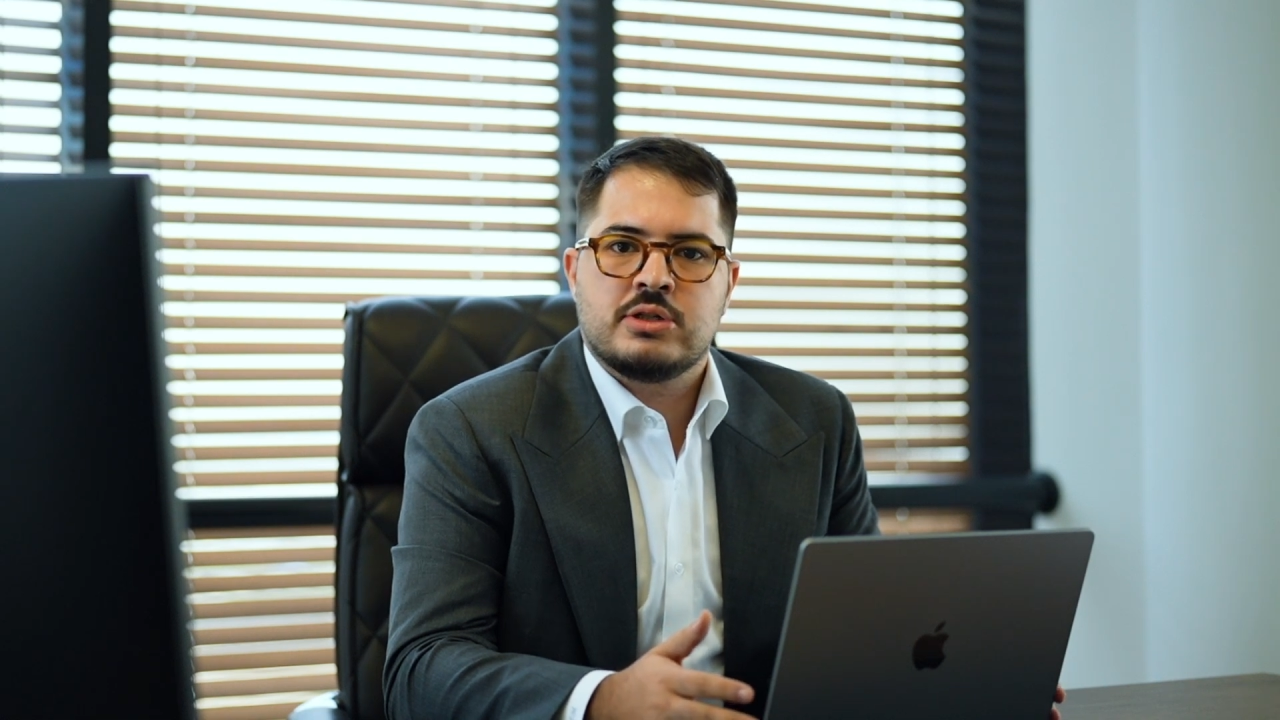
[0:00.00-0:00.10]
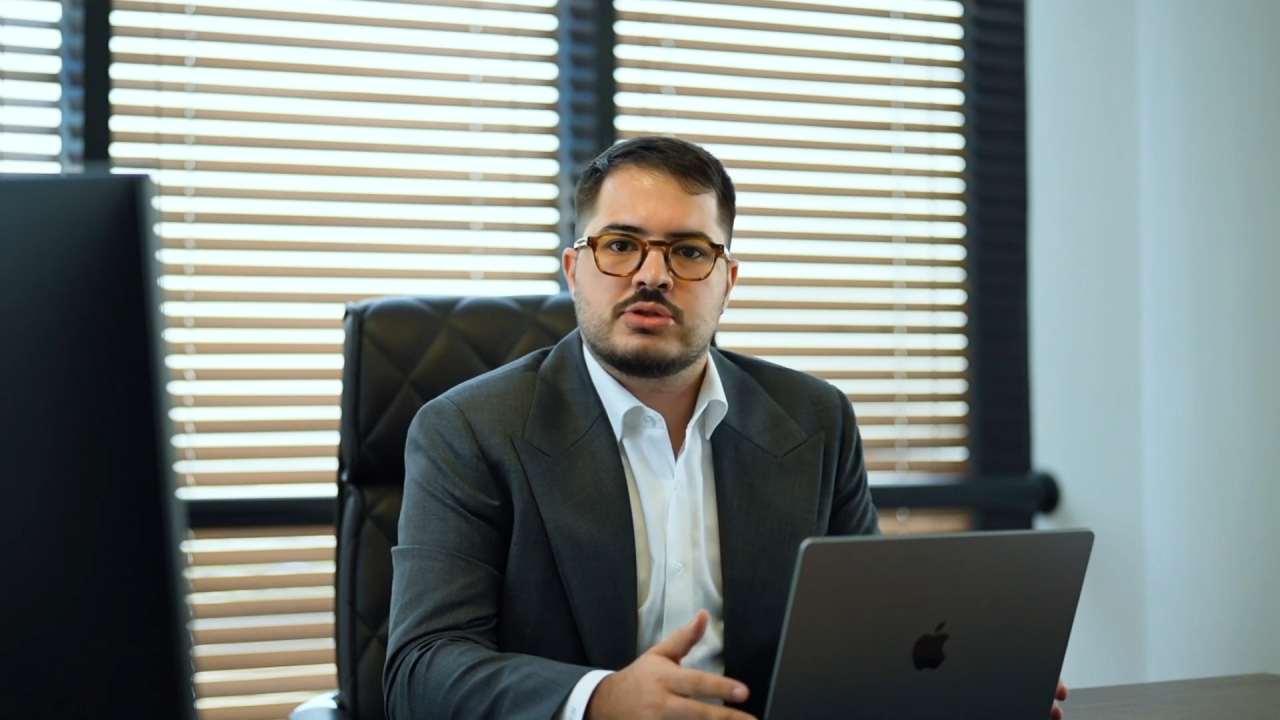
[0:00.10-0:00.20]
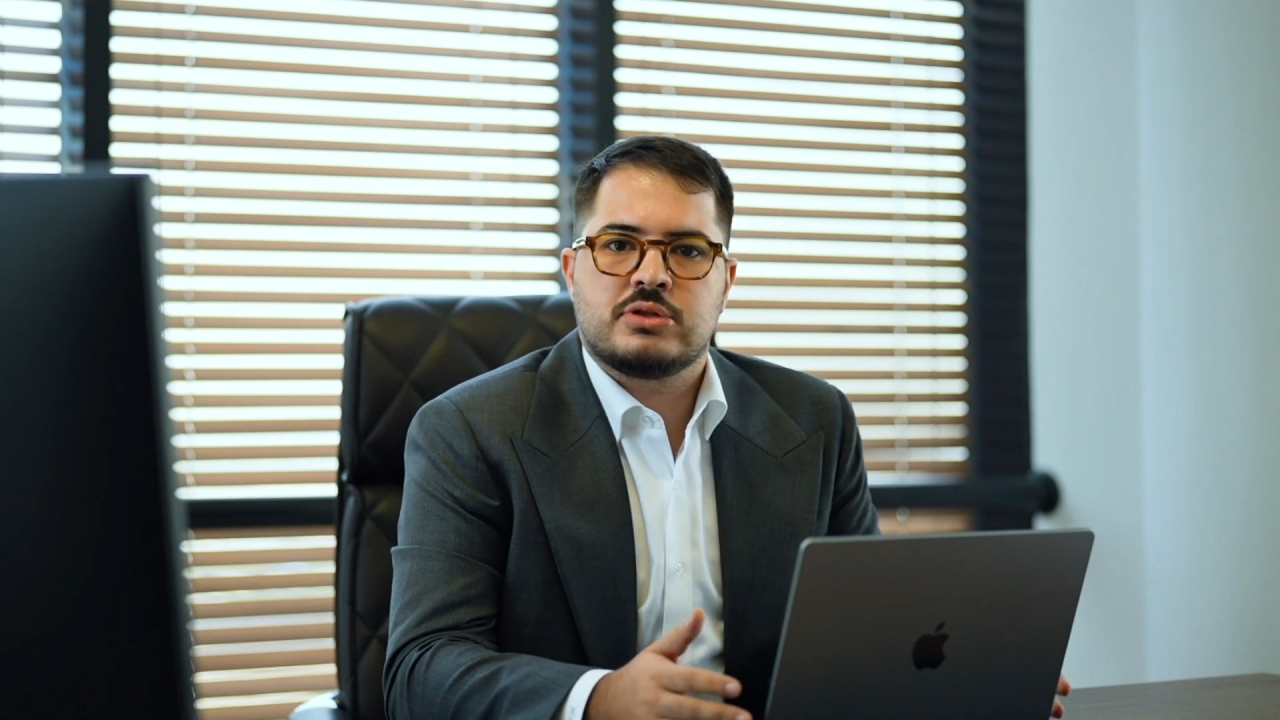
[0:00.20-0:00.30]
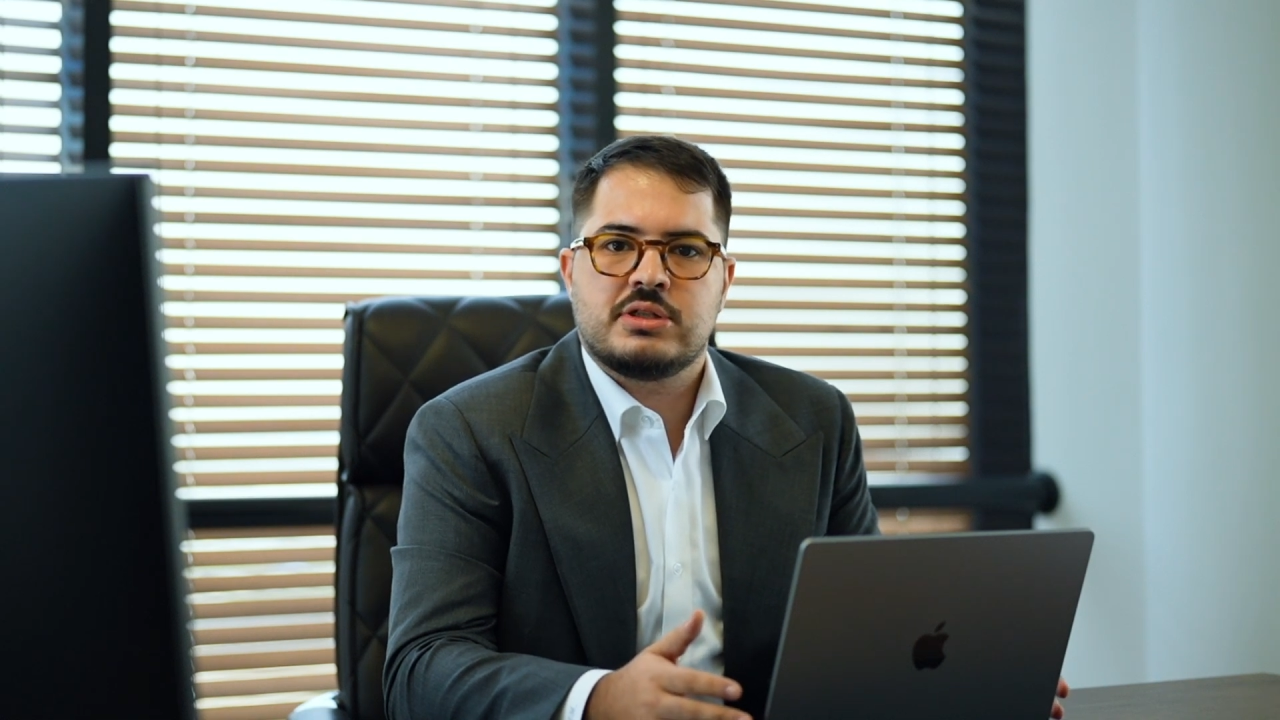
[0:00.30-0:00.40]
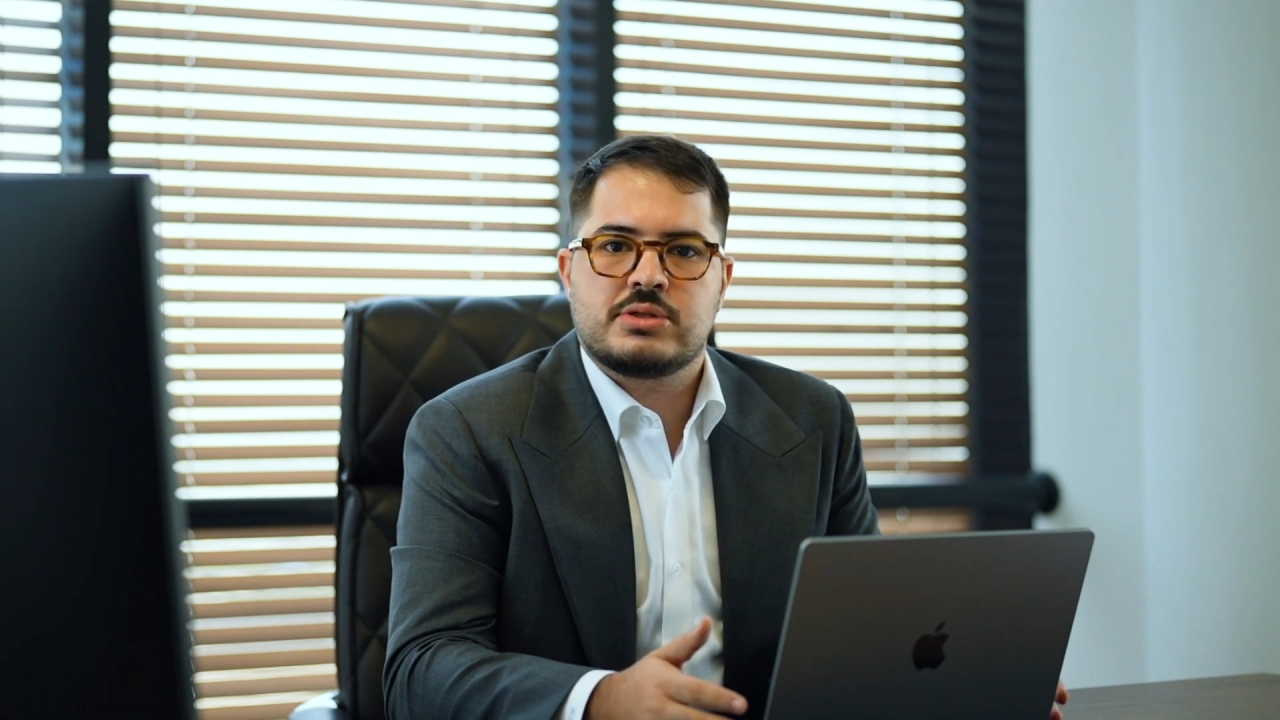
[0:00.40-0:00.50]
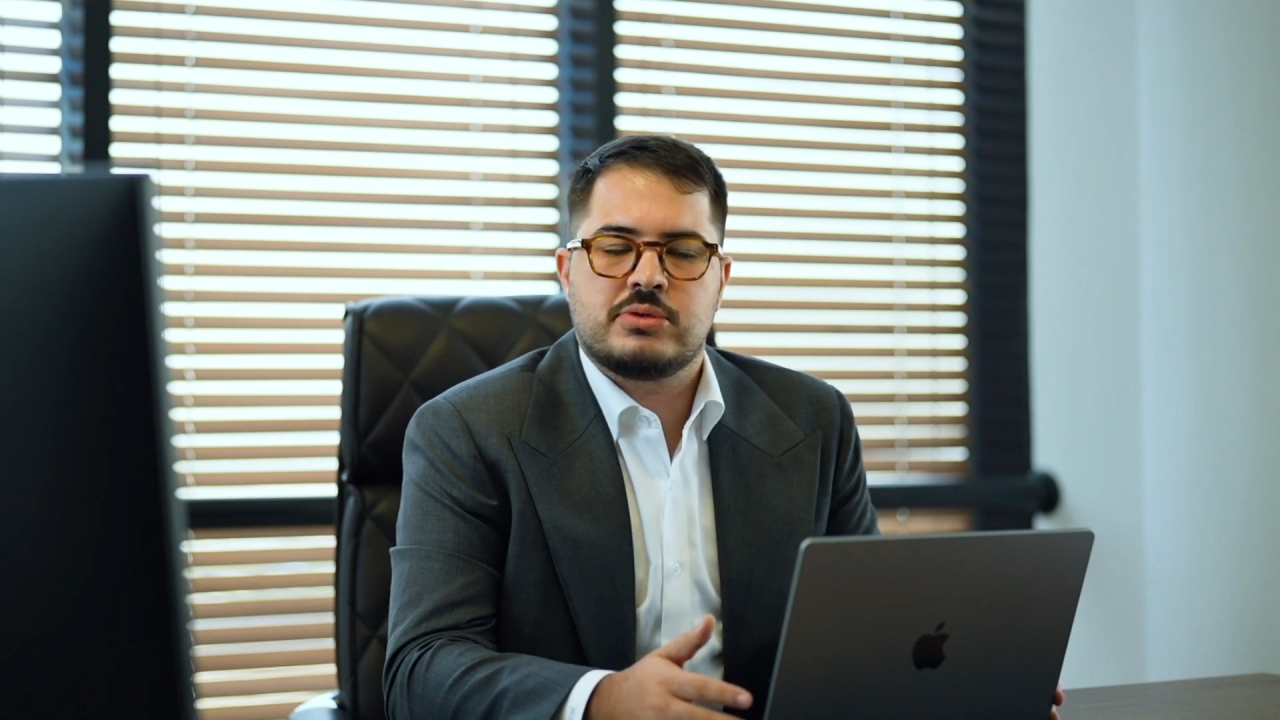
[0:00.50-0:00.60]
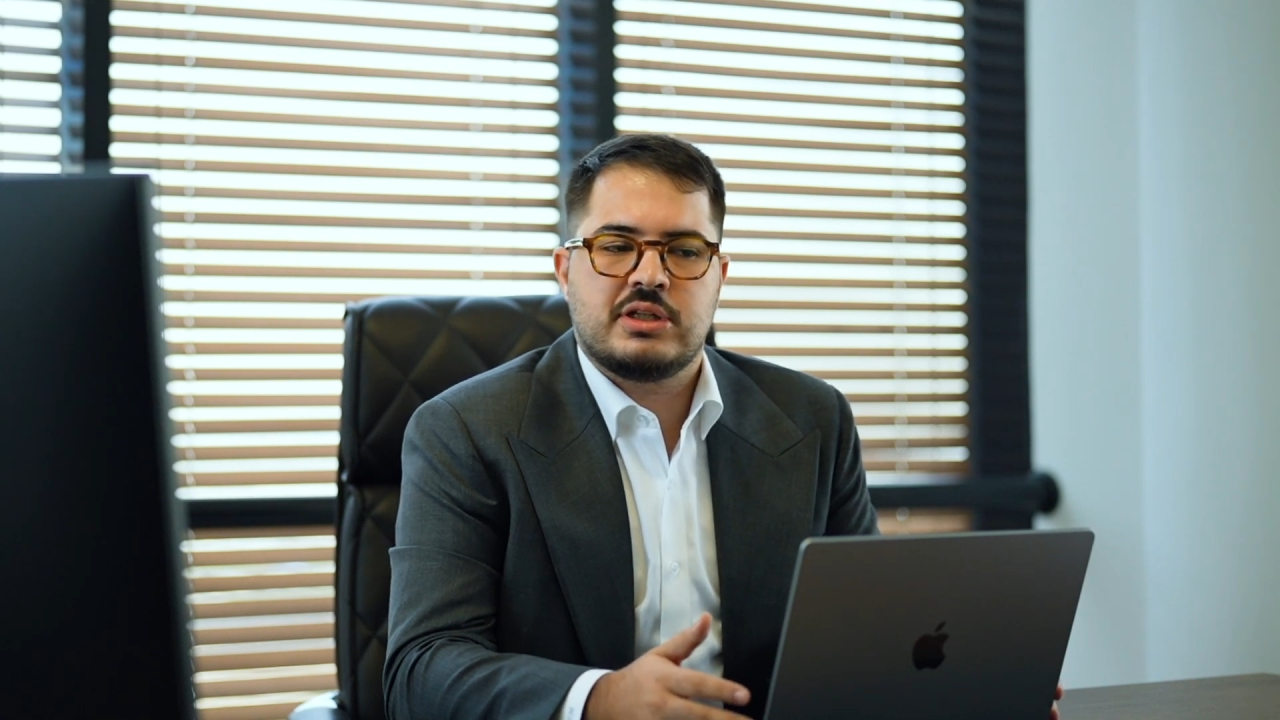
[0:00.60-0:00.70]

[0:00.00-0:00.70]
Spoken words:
So this